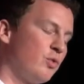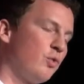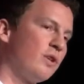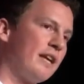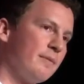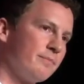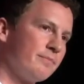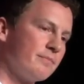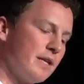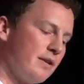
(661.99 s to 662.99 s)
toolkit
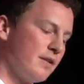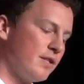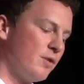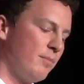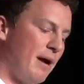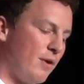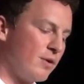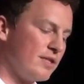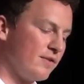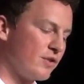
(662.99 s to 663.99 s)
to
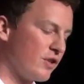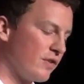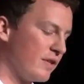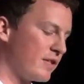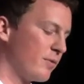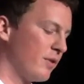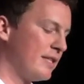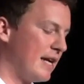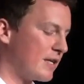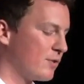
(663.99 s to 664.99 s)
empower civil servants with the
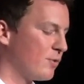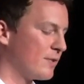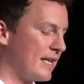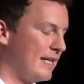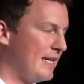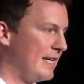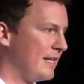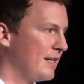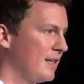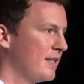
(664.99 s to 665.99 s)
tech tools they need